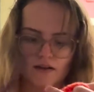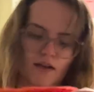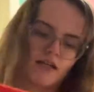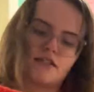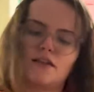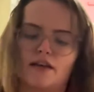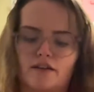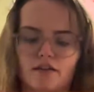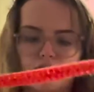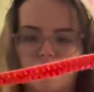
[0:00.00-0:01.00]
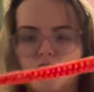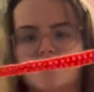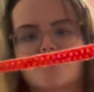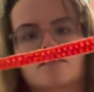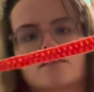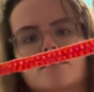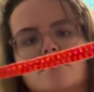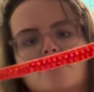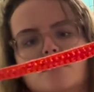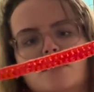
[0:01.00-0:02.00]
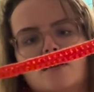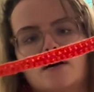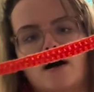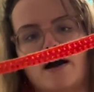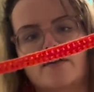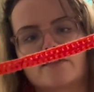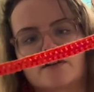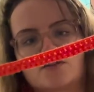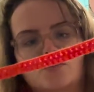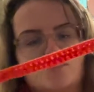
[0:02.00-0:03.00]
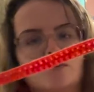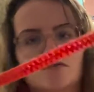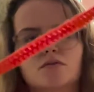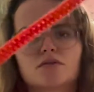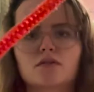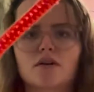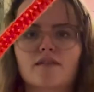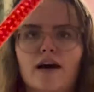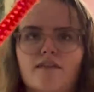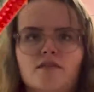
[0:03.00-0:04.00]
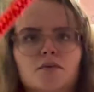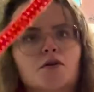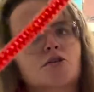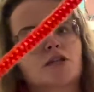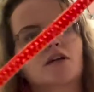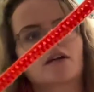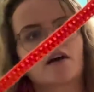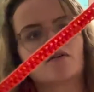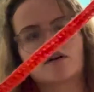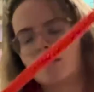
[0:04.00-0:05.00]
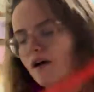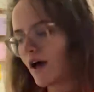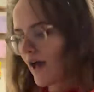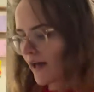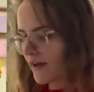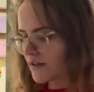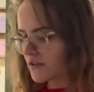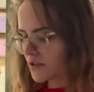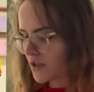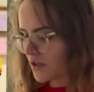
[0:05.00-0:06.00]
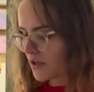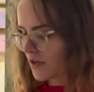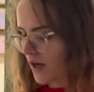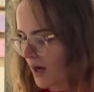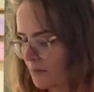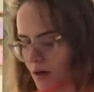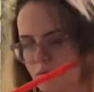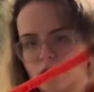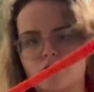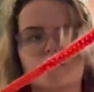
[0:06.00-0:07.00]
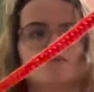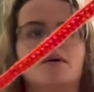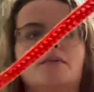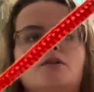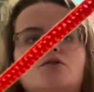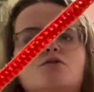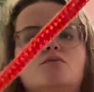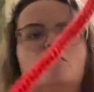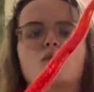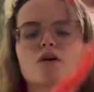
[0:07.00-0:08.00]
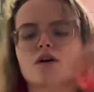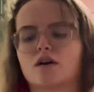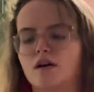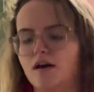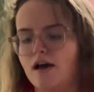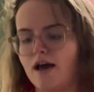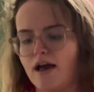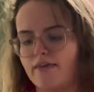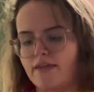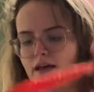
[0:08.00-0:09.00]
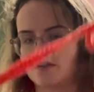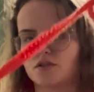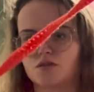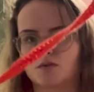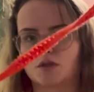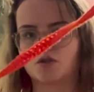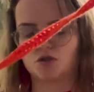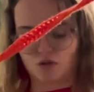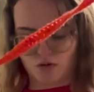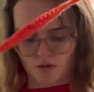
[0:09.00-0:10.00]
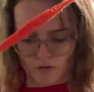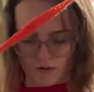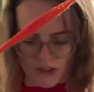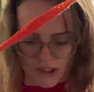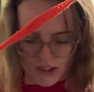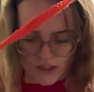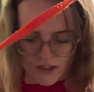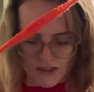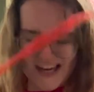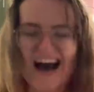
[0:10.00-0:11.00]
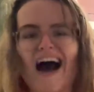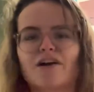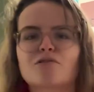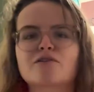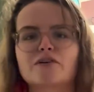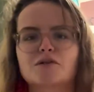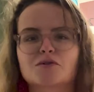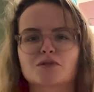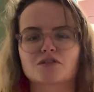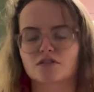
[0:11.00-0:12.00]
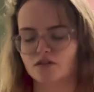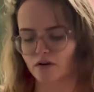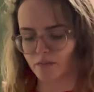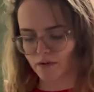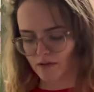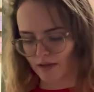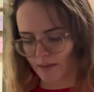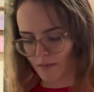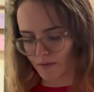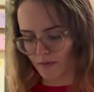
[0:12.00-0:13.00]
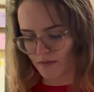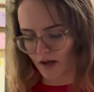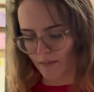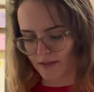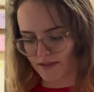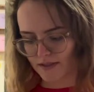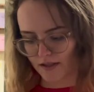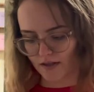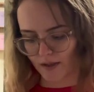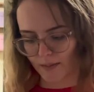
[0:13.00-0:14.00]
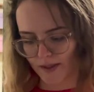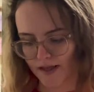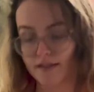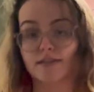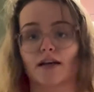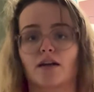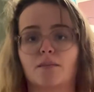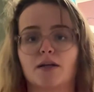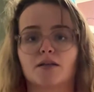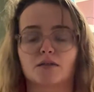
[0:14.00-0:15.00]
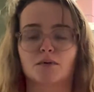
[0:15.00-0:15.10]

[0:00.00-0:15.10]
I did the first little, I have 2 rows of the half double crochet done now, and I'm probably gonna do maybe 2 more and then switch to, I don't know if I want to switch to the dark blue or the light blue. I'm gonna see. I'm gonna get second opinions.